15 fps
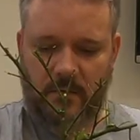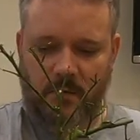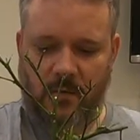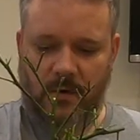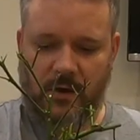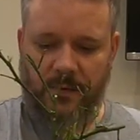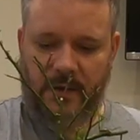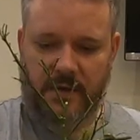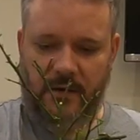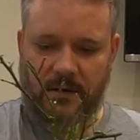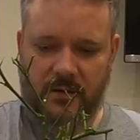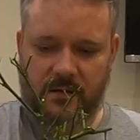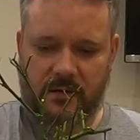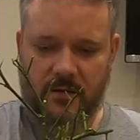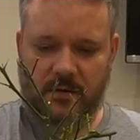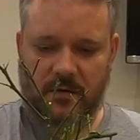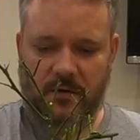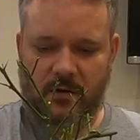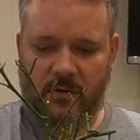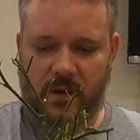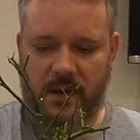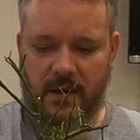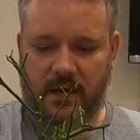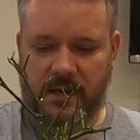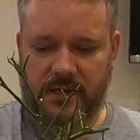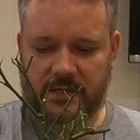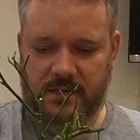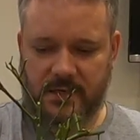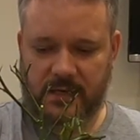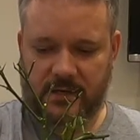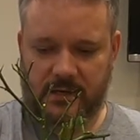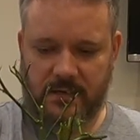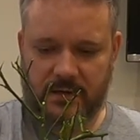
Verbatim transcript: will go in quite nicely